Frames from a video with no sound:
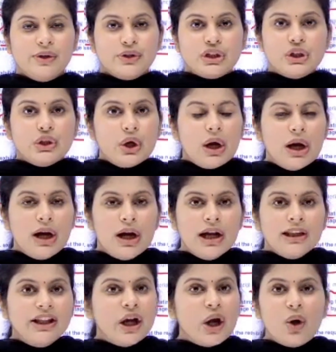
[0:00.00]
So
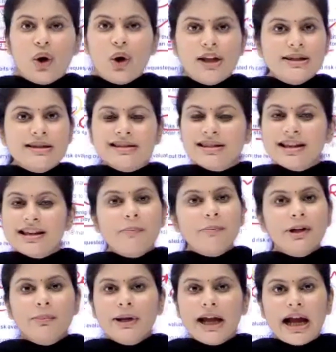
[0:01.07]
the
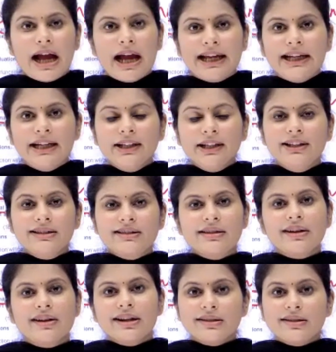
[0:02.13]
concept behind this
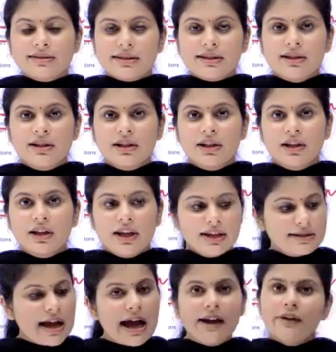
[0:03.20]
risk
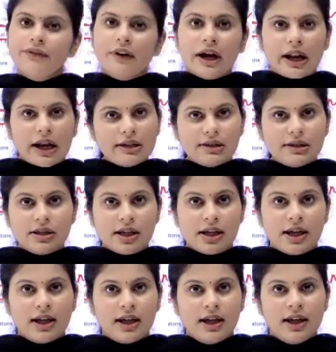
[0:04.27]
is IFRS.
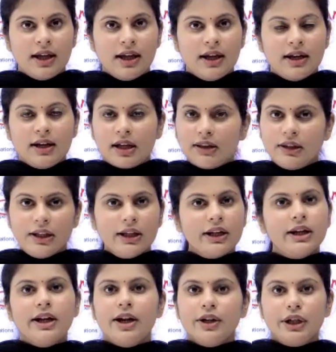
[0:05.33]
Nothing
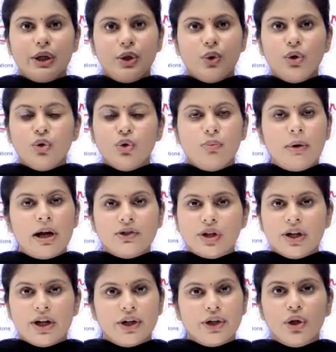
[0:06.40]
related to too much
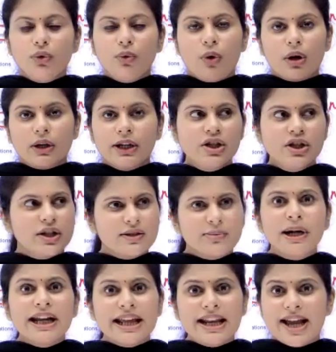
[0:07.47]
related to audit, just
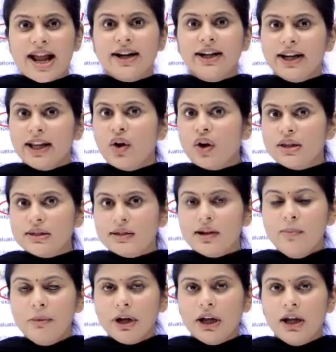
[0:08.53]
materiality
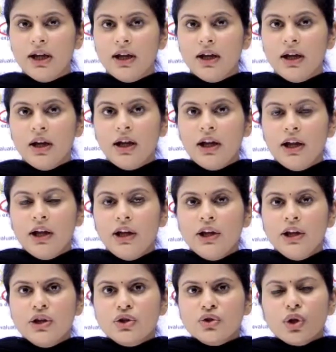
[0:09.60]
concept.
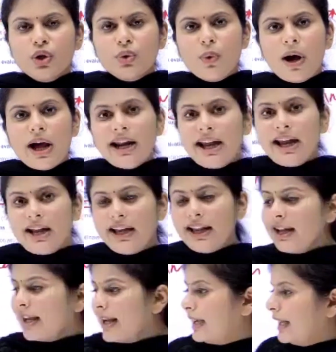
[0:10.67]
So you are
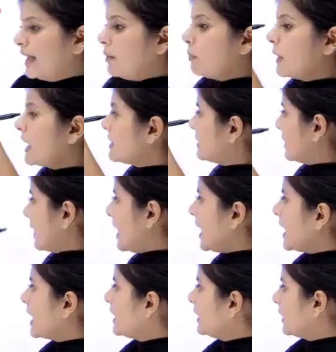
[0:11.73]
getting 18 plus
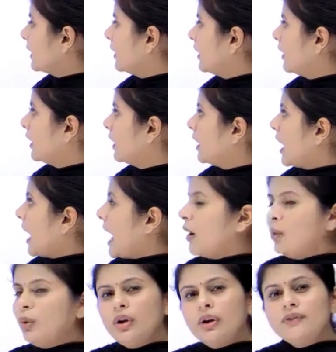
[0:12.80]
8
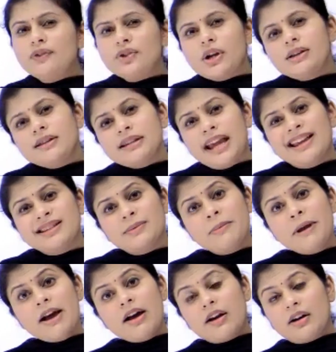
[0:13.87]
out of just
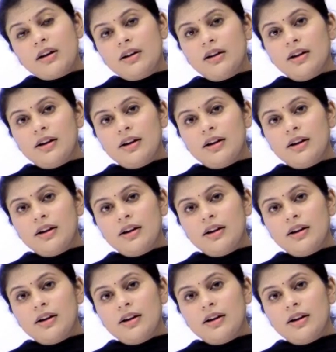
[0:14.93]
SBR.